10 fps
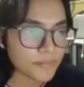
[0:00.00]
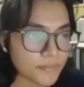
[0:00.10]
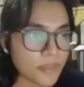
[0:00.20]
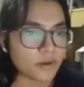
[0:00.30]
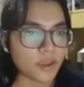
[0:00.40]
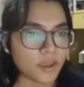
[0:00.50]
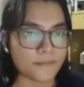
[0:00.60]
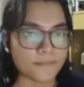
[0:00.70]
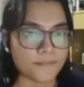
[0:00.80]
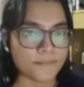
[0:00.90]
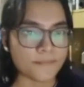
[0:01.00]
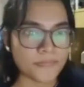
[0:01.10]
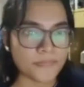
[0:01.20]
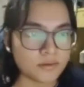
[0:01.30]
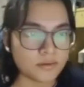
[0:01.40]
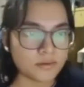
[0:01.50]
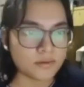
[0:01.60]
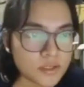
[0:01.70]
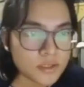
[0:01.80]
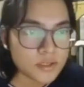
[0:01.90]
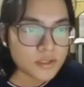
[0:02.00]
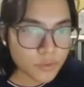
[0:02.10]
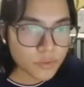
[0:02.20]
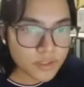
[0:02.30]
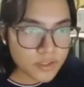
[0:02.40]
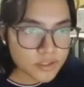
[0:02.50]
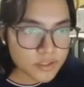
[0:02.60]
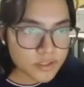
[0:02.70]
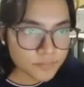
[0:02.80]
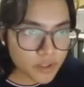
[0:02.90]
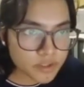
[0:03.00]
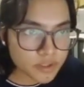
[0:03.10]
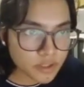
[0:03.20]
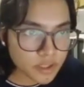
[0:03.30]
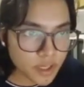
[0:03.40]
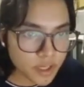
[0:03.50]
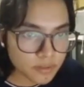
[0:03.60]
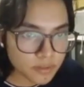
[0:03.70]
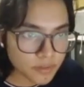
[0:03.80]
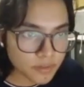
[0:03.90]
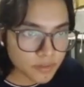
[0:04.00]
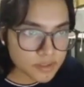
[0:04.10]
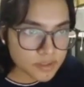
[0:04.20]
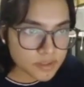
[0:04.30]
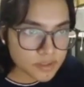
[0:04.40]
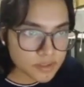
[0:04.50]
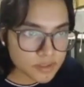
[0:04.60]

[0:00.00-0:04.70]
Okay, so in an expression 8 plus 2